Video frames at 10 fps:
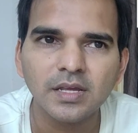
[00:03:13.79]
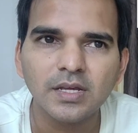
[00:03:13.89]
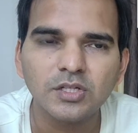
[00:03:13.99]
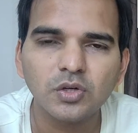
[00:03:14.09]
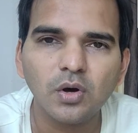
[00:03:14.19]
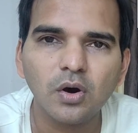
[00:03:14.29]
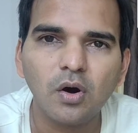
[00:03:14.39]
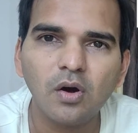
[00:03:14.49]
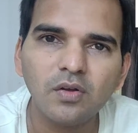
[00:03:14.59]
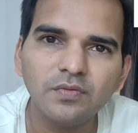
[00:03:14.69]
So
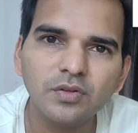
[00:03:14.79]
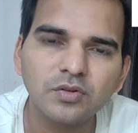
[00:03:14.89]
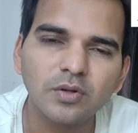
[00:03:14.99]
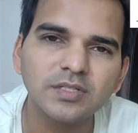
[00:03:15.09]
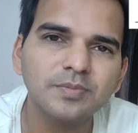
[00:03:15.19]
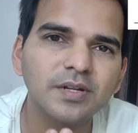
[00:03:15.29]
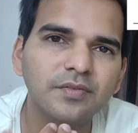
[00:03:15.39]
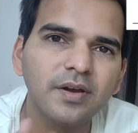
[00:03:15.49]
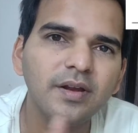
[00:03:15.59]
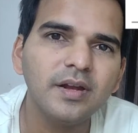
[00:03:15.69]
all of those concepts are
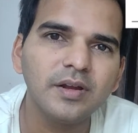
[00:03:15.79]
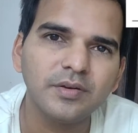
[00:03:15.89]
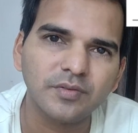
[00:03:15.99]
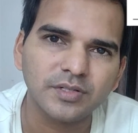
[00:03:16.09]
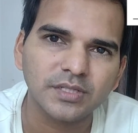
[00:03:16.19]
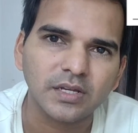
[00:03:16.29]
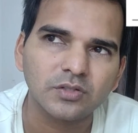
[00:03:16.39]
really, really interesting.